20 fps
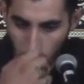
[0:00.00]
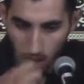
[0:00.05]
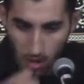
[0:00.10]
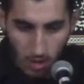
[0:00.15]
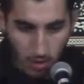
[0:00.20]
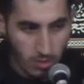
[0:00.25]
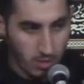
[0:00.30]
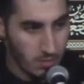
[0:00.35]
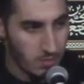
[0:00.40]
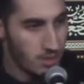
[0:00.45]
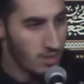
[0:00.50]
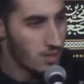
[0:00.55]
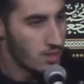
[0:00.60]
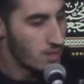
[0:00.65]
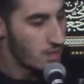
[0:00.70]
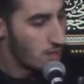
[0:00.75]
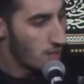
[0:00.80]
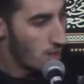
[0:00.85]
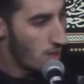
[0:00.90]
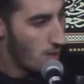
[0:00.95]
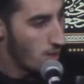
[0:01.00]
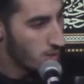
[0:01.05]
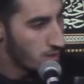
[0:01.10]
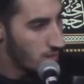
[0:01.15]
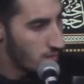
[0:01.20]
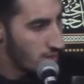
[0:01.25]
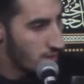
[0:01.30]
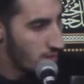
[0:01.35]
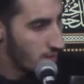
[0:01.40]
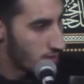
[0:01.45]
Ultimately,
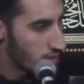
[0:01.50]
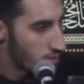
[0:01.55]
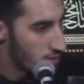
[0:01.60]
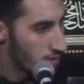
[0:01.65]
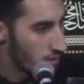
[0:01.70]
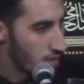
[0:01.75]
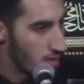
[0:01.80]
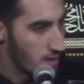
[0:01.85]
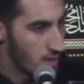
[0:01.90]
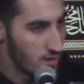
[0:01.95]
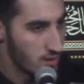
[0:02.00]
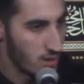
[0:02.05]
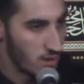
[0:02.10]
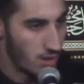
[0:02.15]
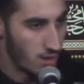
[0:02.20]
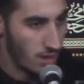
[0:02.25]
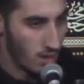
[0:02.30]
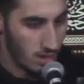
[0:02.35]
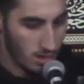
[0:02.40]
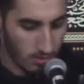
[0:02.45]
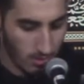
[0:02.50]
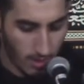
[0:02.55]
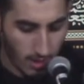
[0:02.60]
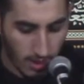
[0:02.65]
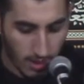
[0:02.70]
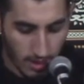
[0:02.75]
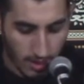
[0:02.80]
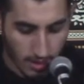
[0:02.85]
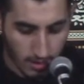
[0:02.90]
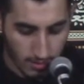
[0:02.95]
ultimately Rasulullah
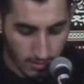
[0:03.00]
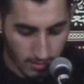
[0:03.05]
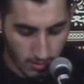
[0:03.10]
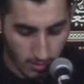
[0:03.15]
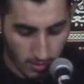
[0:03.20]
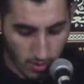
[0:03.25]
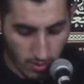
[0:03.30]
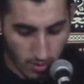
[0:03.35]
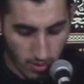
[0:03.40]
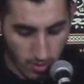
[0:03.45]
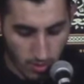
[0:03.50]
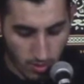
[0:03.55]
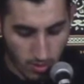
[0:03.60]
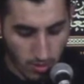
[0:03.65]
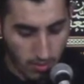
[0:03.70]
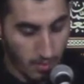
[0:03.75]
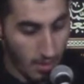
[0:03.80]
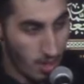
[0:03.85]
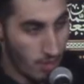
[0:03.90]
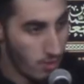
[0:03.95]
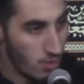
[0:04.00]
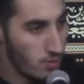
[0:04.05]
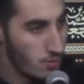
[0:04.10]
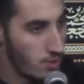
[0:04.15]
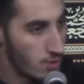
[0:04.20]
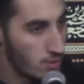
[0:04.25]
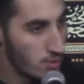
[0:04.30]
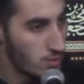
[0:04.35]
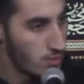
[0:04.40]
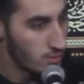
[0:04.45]
sallallahu alayhi, should be our role
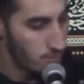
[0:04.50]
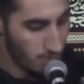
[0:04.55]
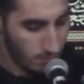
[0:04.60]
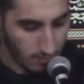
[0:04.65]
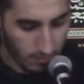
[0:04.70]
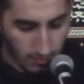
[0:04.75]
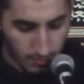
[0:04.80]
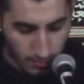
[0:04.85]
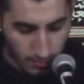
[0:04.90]
model,